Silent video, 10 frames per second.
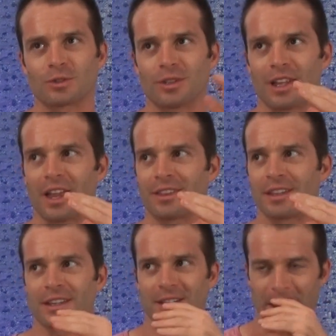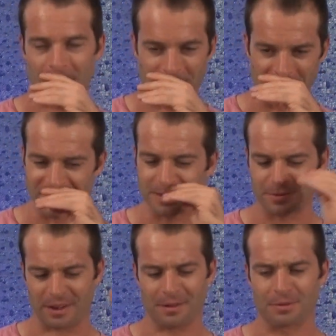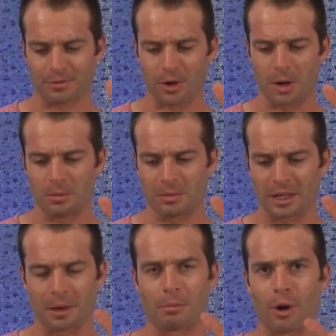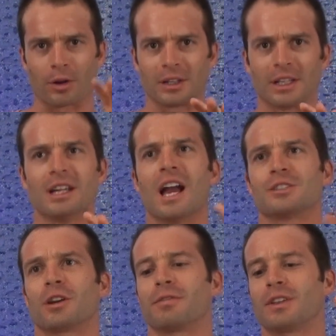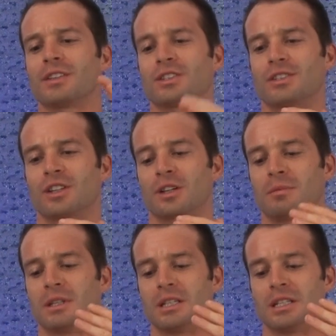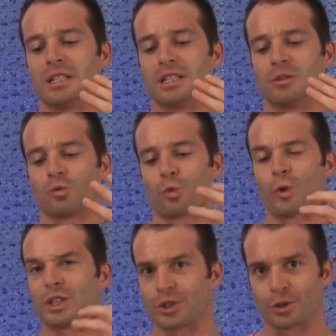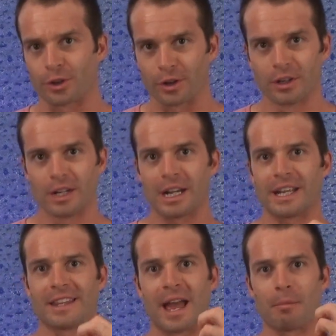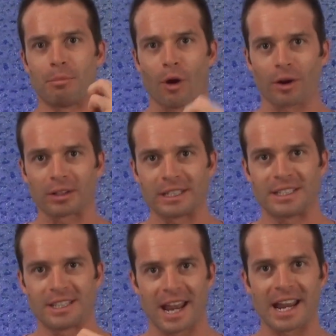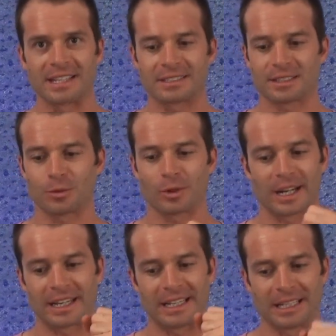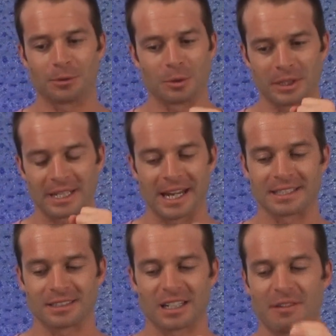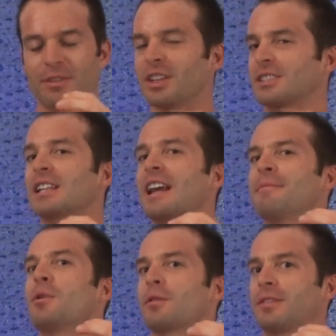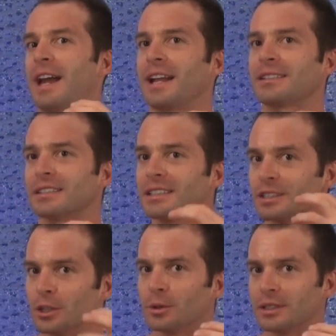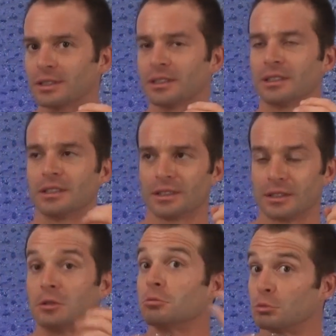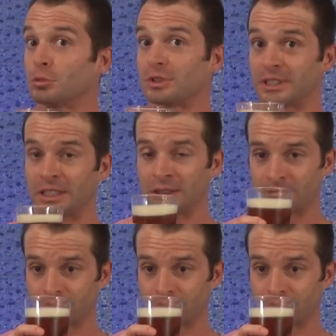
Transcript: So I think it's from like a barley. So I feel like this is going to be richer in that barley taste when we taste it. I feel like it's going to have more of that to it. We'll see.